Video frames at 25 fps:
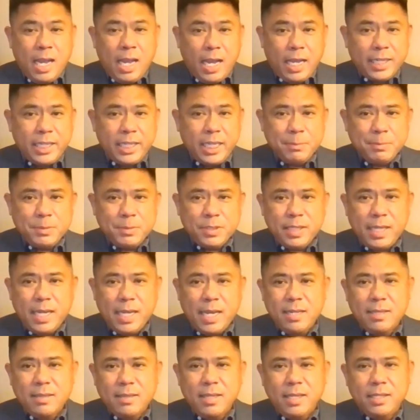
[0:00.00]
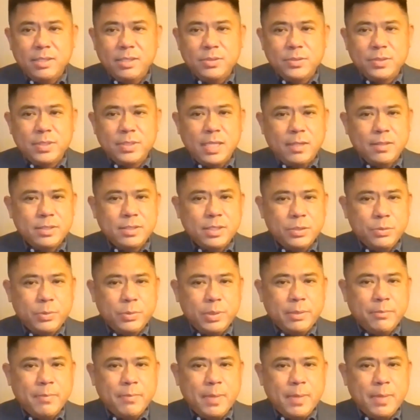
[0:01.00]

I came to Canada in 2000 with a